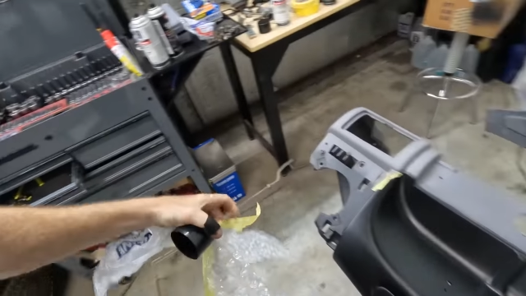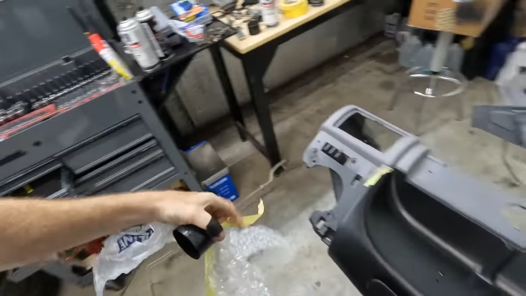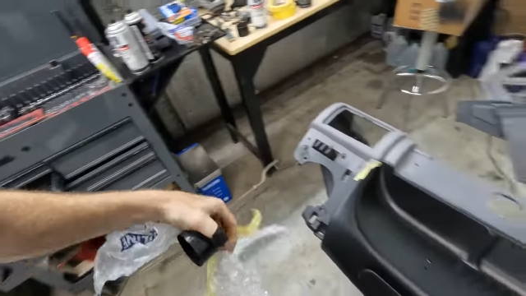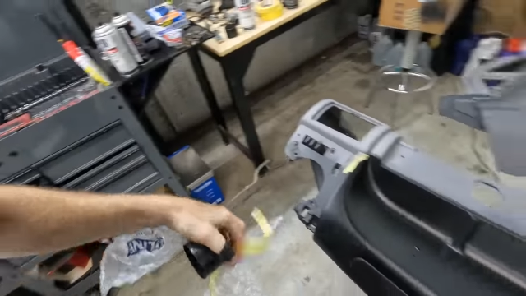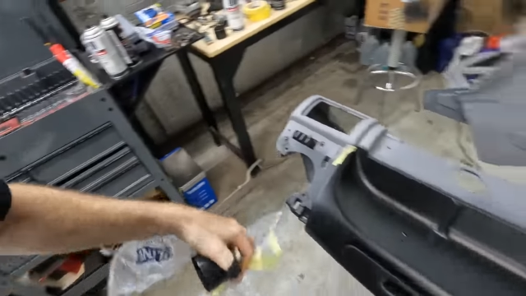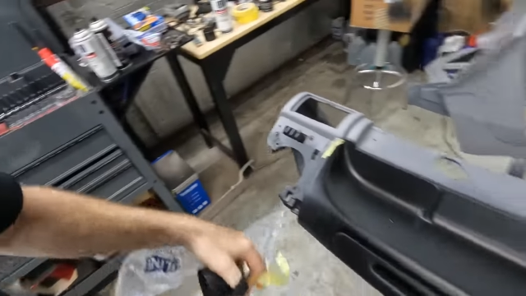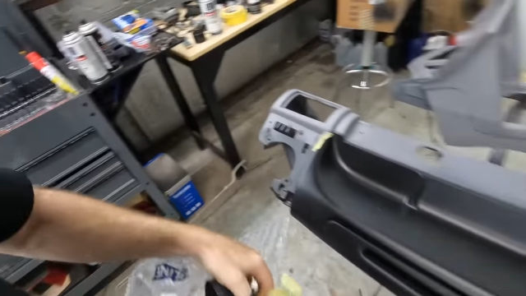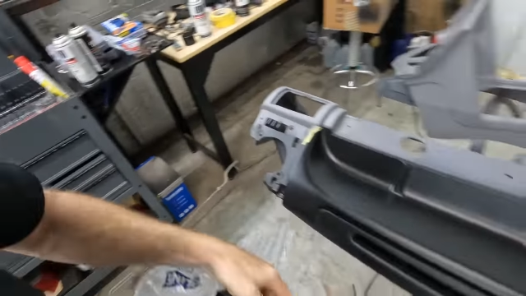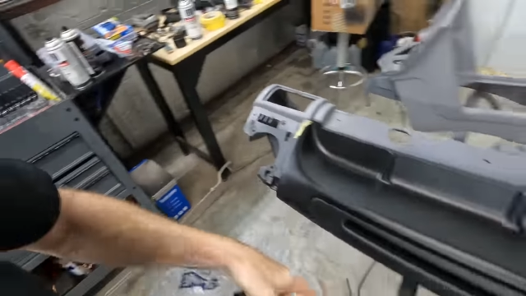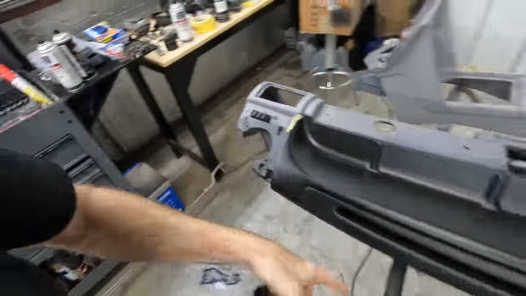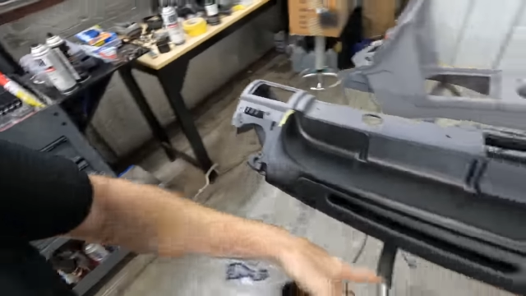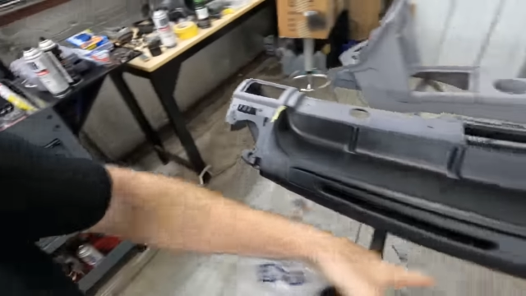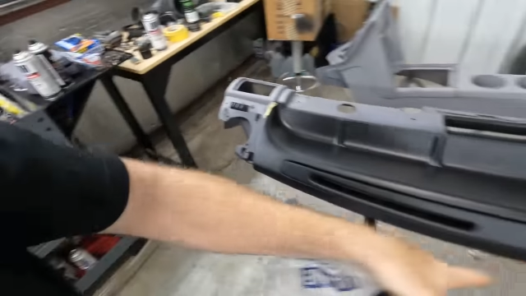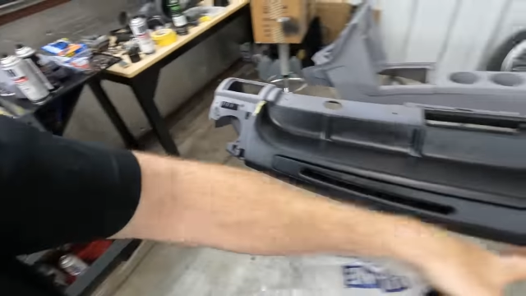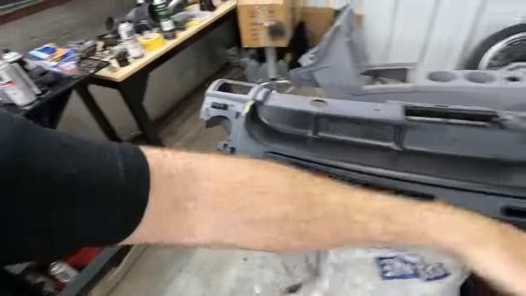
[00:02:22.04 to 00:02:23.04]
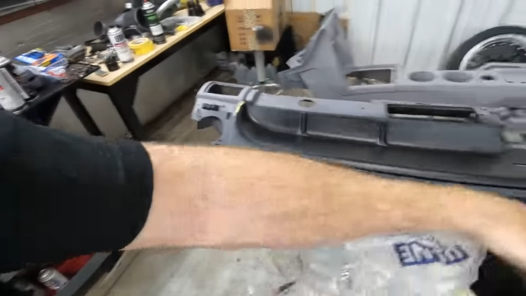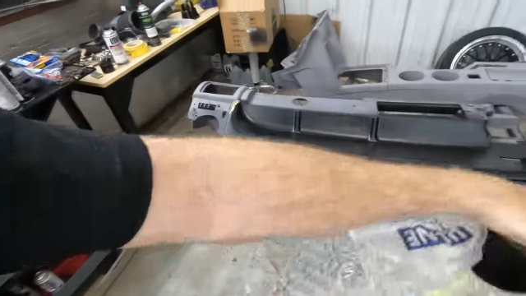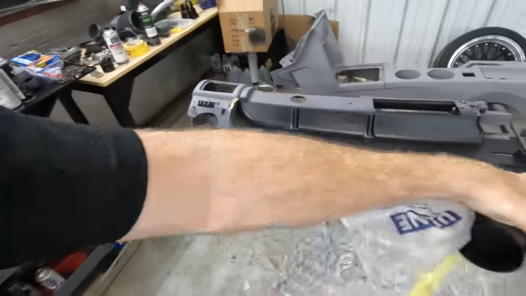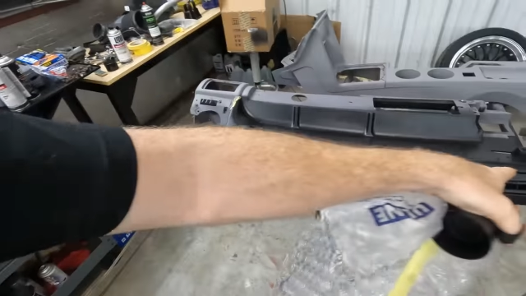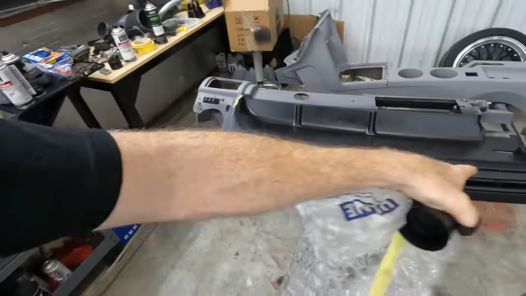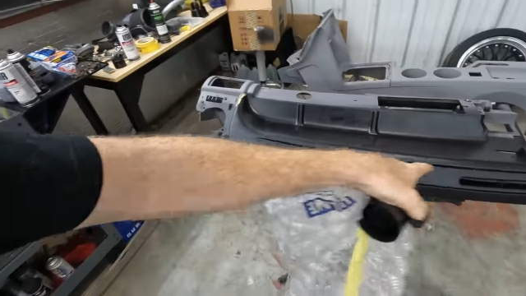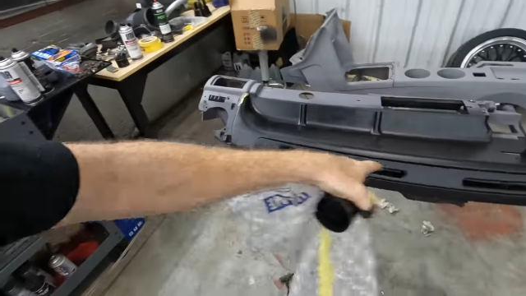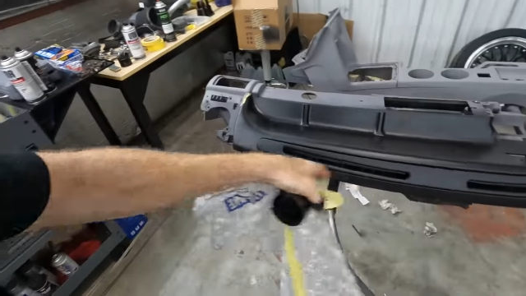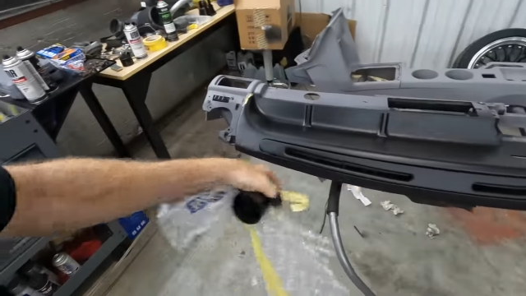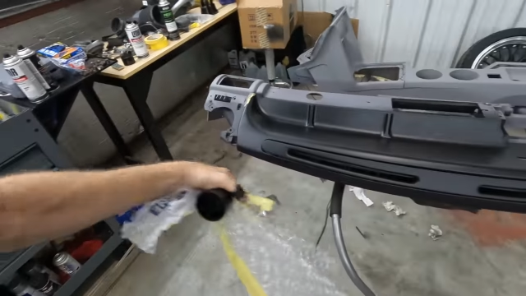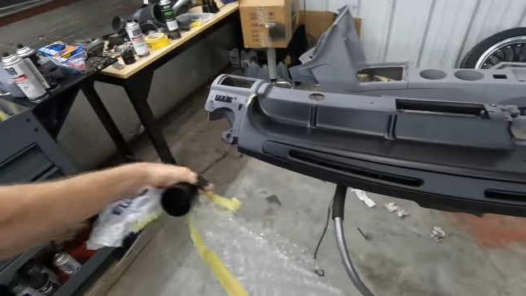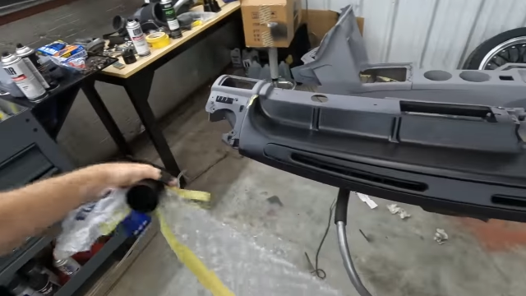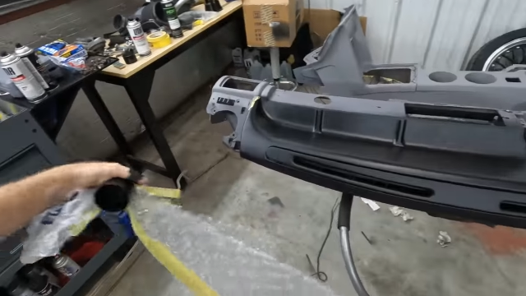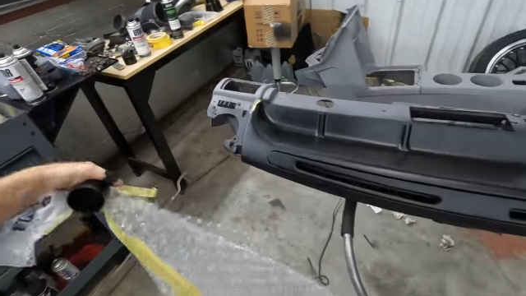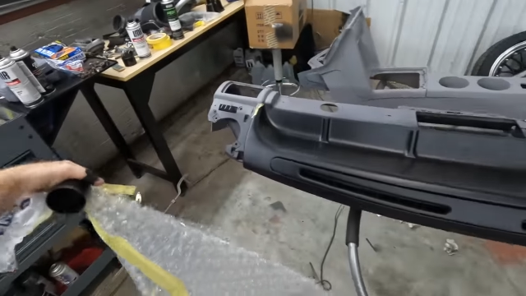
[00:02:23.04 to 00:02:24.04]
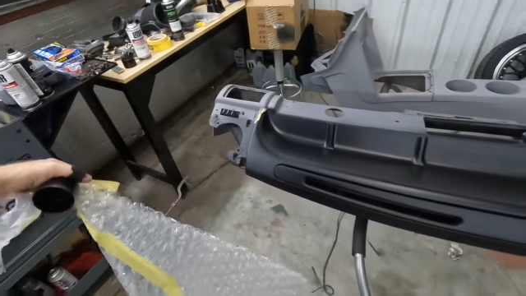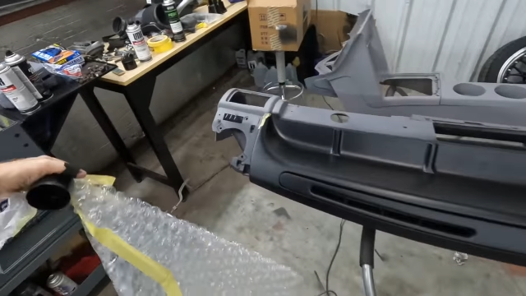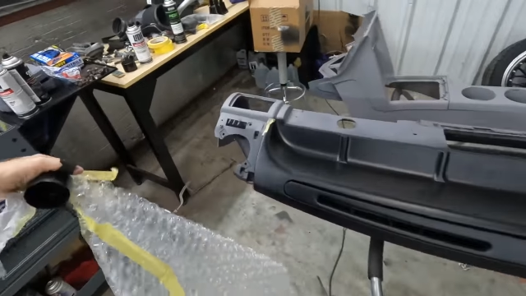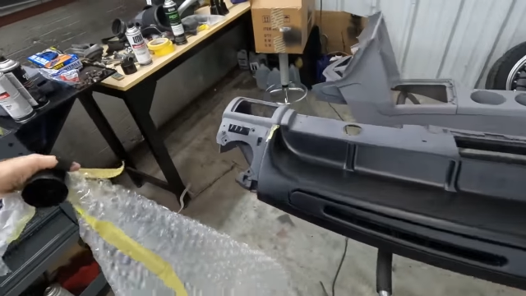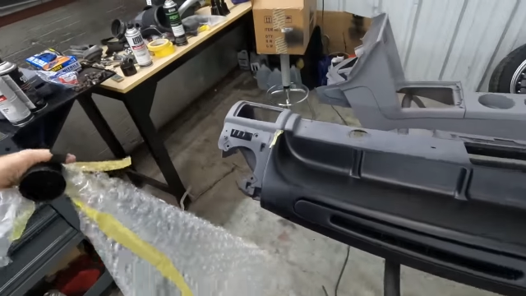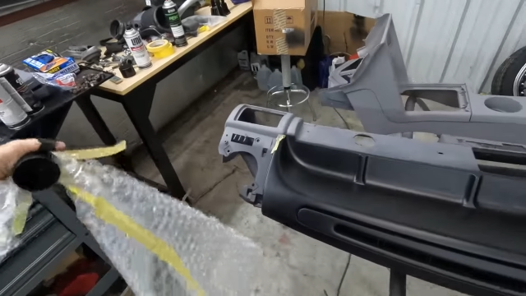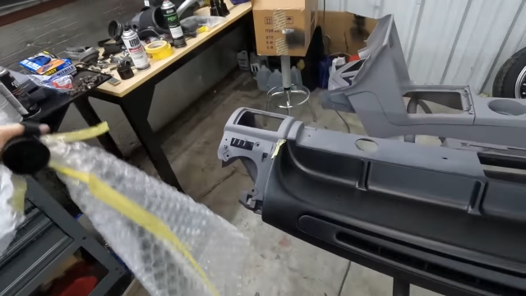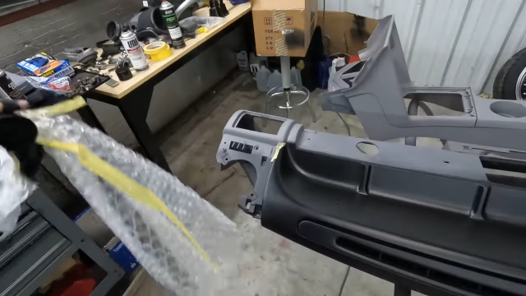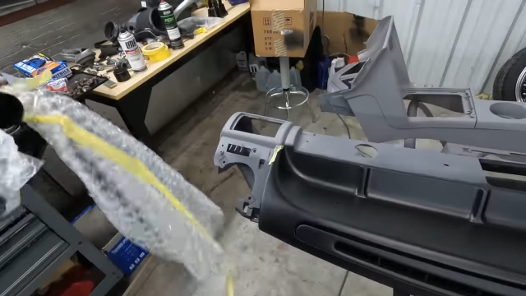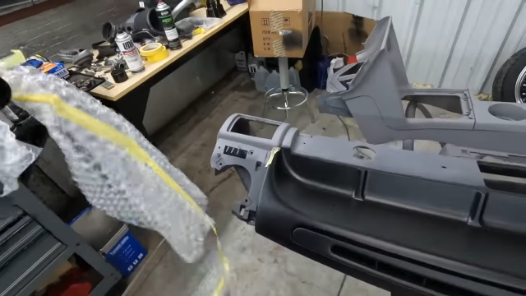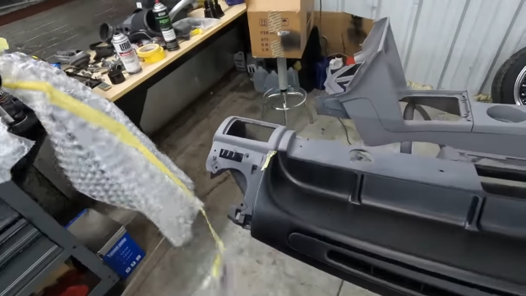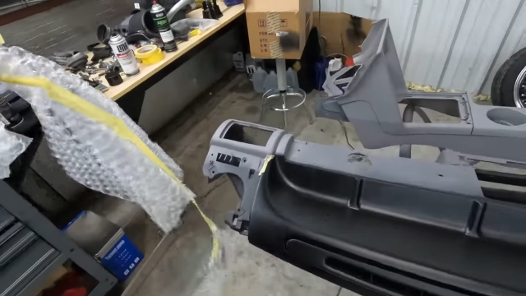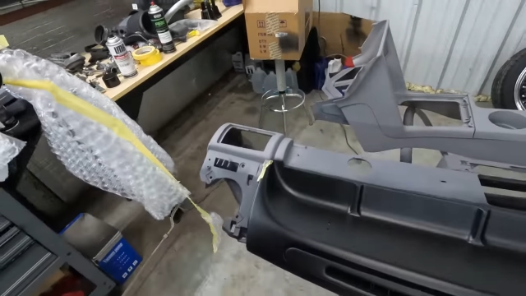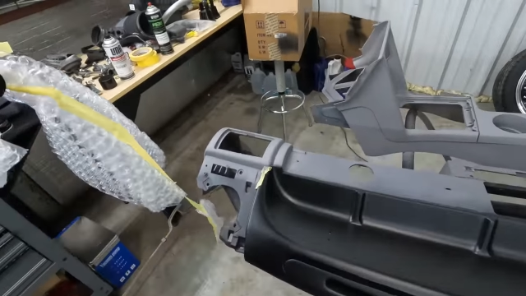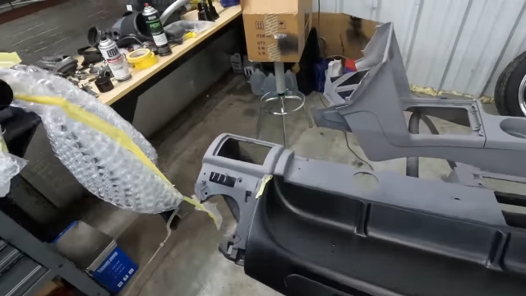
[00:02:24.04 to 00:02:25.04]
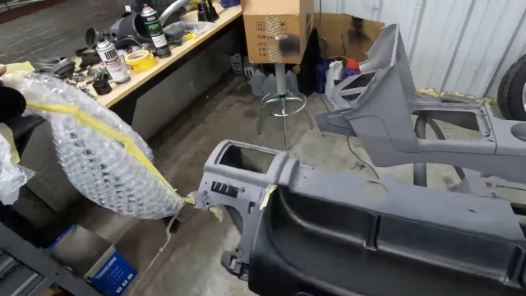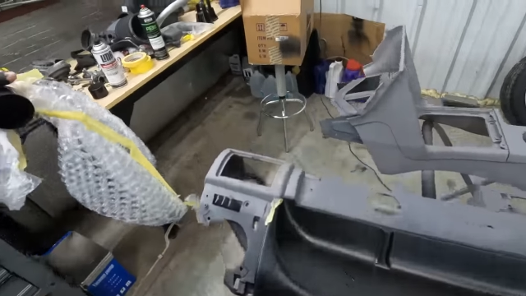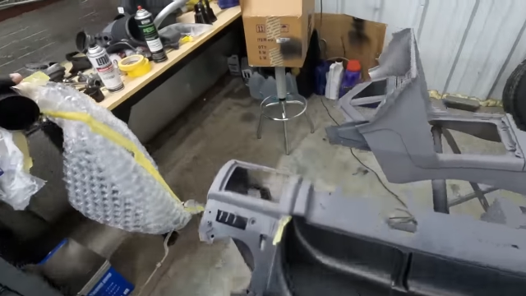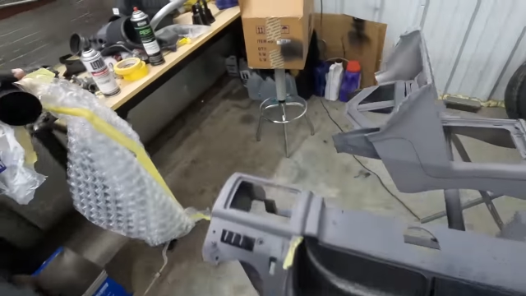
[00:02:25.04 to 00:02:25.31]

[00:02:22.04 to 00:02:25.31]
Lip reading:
[unreadable: no face in view]